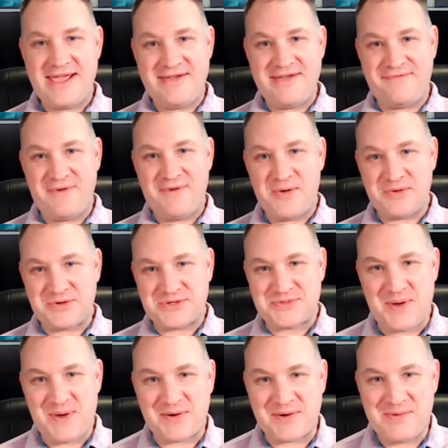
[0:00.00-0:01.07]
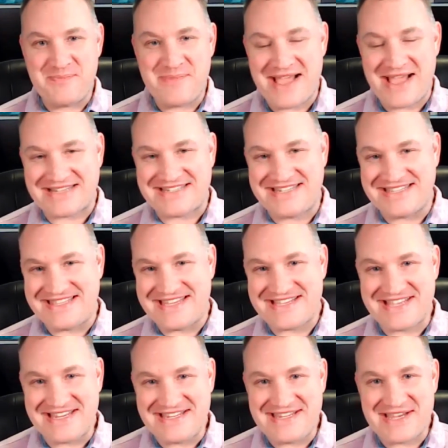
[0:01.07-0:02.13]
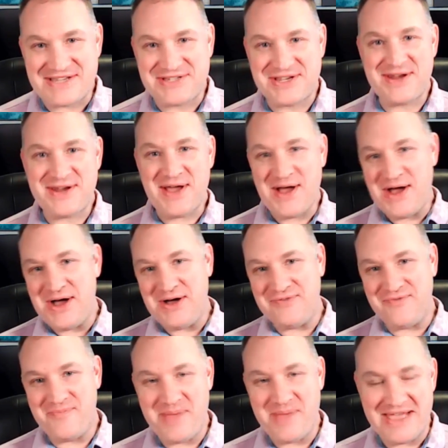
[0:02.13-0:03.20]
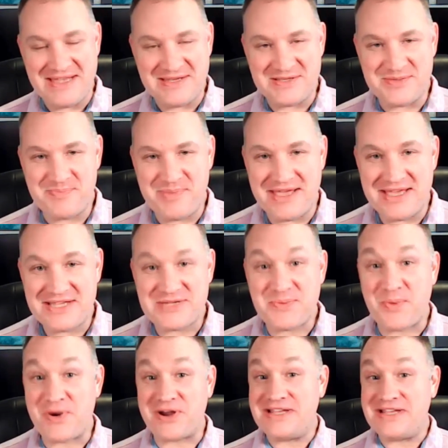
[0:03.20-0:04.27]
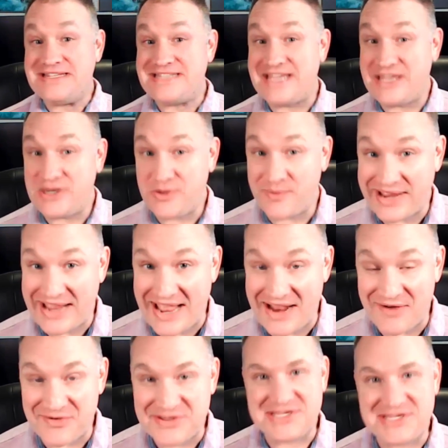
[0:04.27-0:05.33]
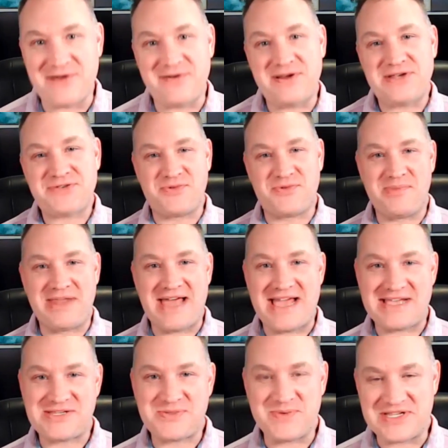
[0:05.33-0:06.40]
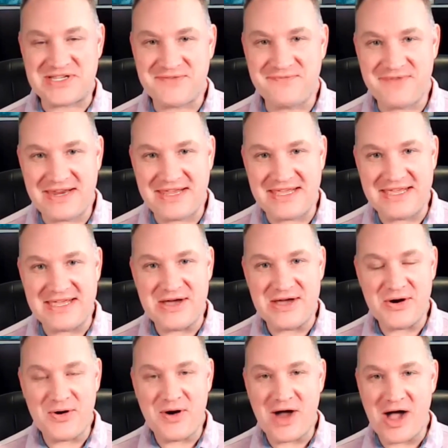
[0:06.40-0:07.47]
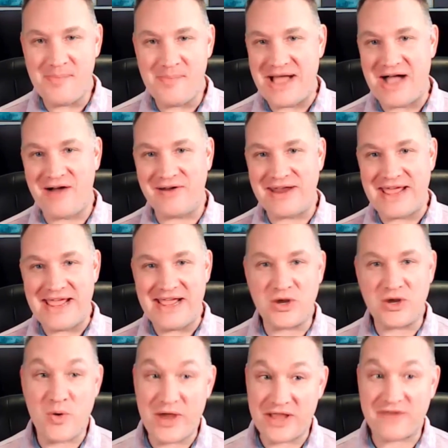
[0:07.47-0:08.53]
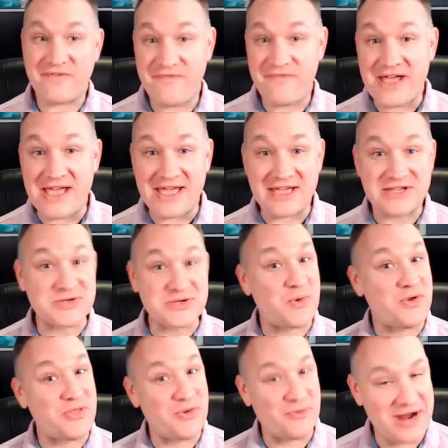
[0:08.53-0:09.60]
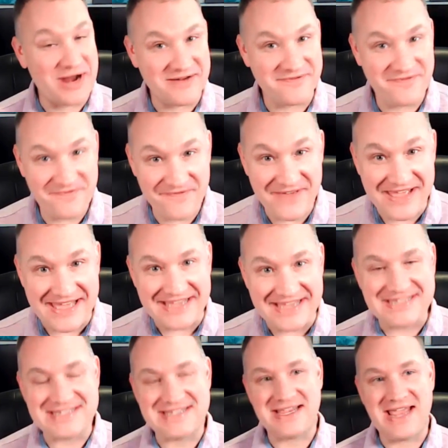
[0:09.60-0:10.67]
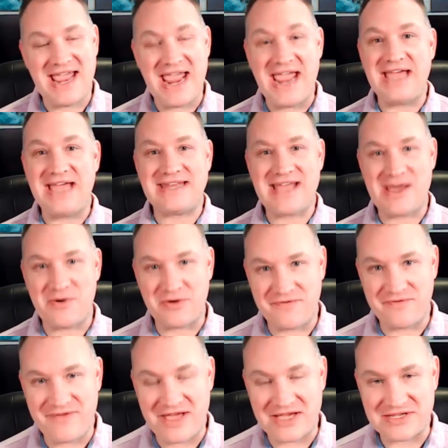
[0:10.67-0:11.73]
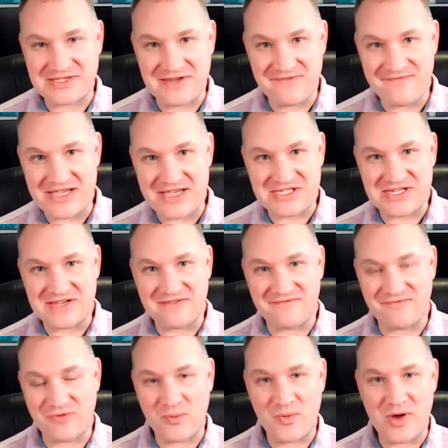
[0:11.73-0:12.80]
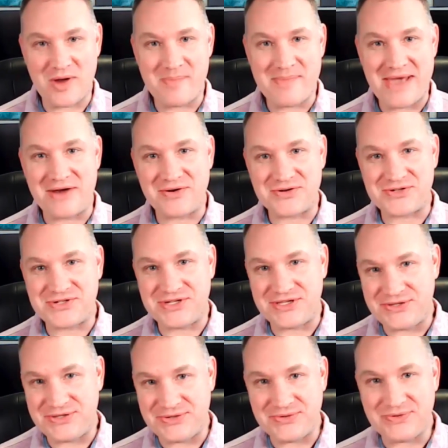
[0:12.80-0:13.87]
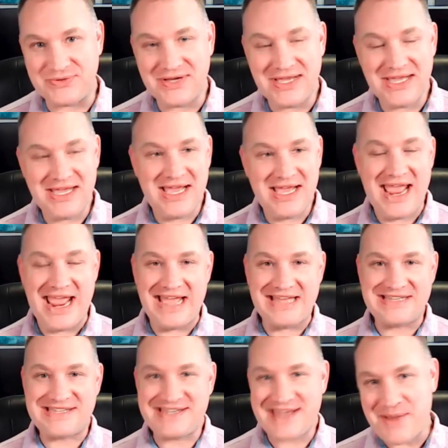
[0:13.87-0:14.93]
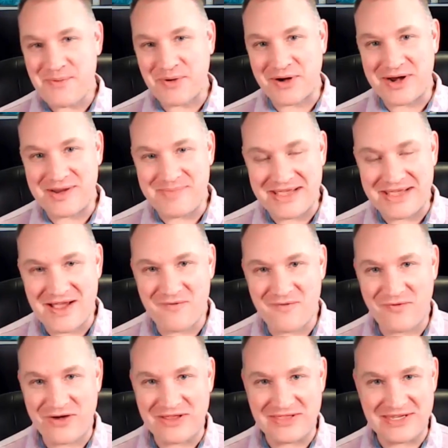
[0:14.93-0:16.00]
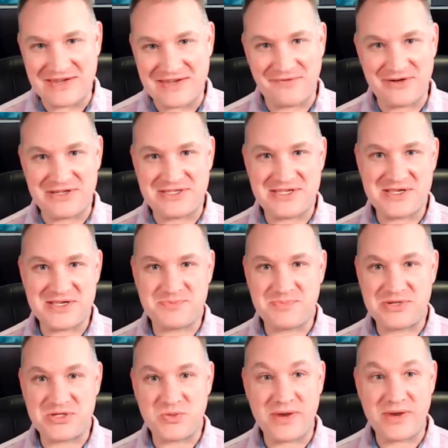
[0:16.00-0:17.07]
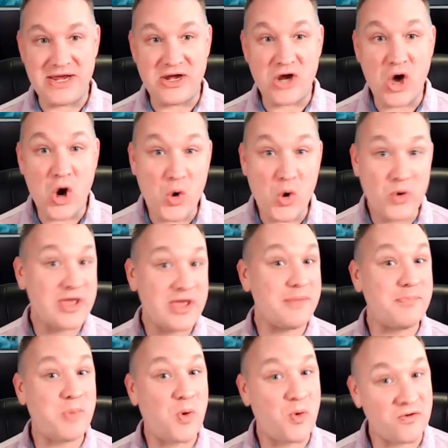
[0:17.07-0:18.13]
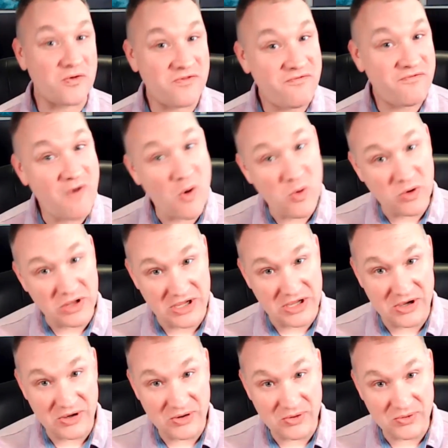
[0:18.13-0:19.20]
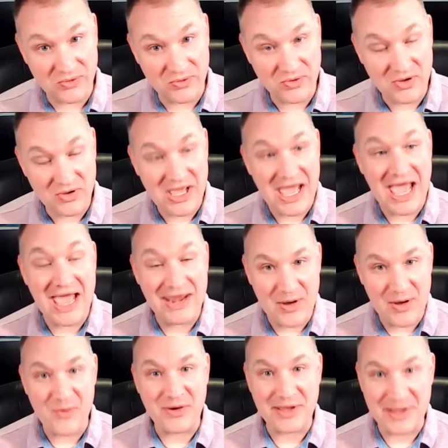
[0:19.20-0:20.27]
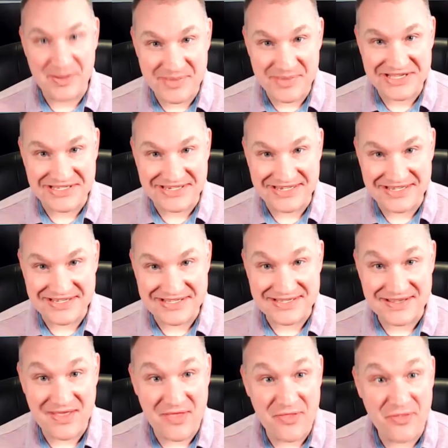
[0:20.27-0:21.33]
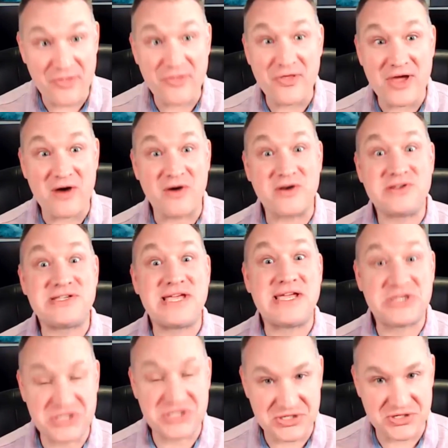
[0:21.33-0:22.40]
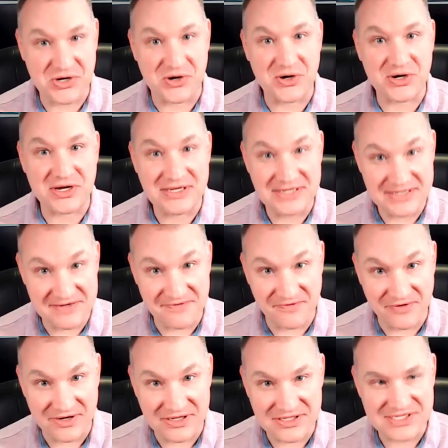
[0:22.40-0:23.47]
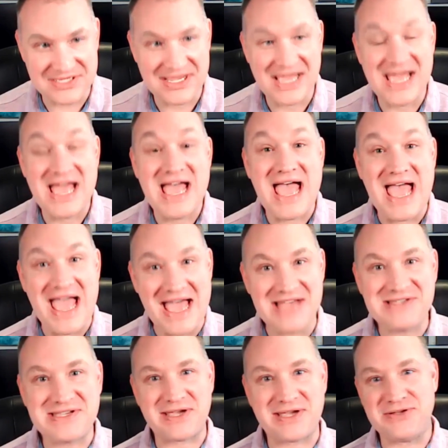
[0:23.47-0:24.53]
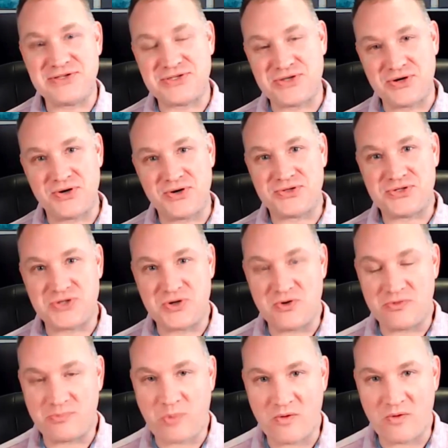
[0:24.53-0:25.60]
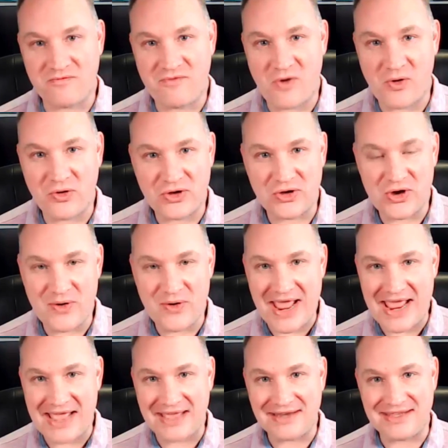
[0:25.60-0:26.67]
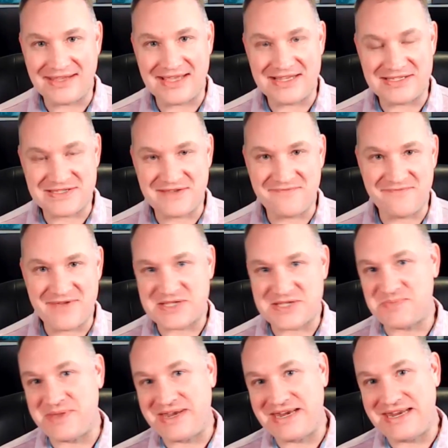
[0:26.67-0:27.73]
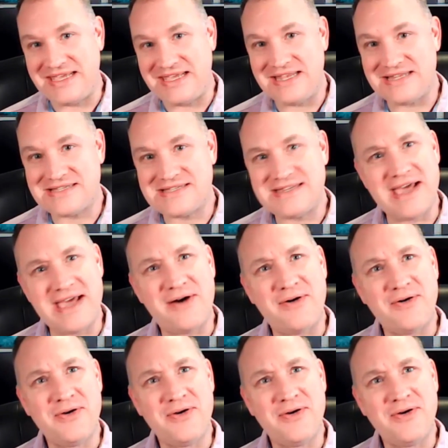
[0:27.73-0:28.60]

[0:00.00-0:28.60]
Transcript: folks, welcome back to this edition of Ben's Bits. We're continuing our series from last week's video about a quick fix or the right fit and how it affects investing for what matters to you. And today we're going to be covering the differences between owning a portfolio and owning a business. There's a stark difference as it concerns to your portfolio and its investment needs. Now,